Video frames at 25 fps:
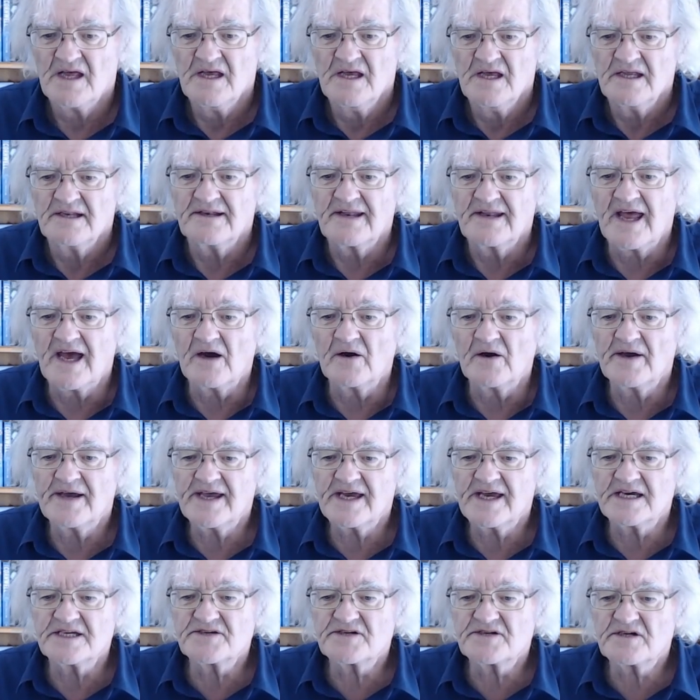Now he
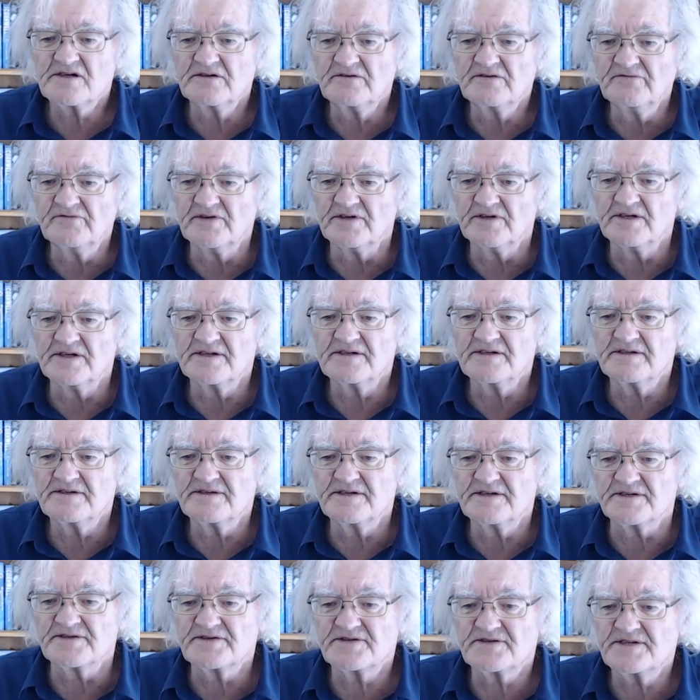has converted the
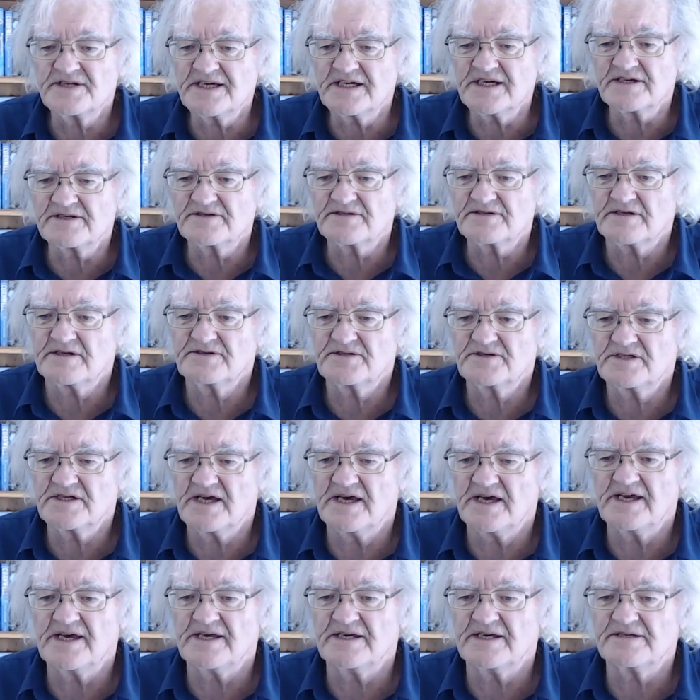6
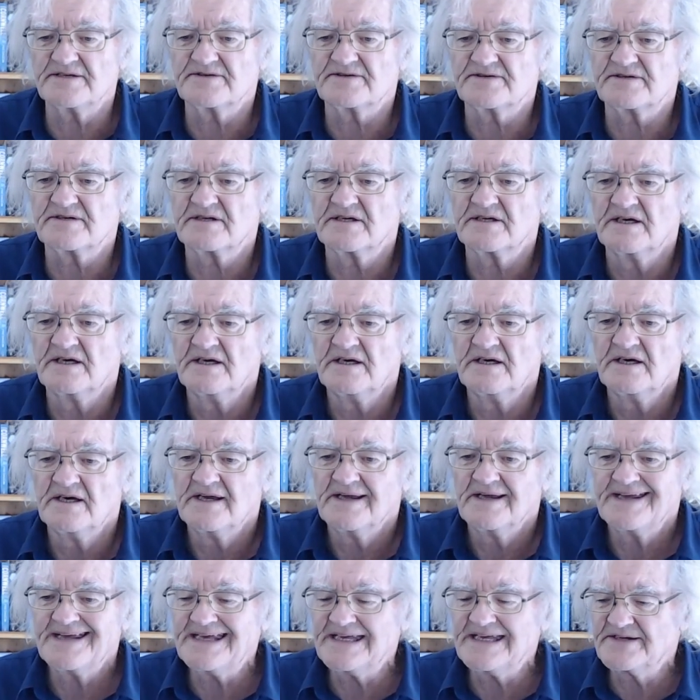chairs
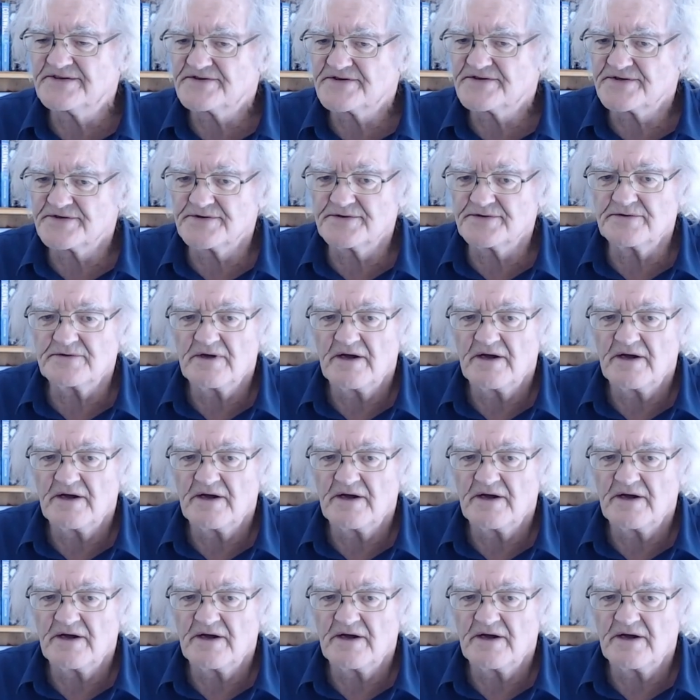into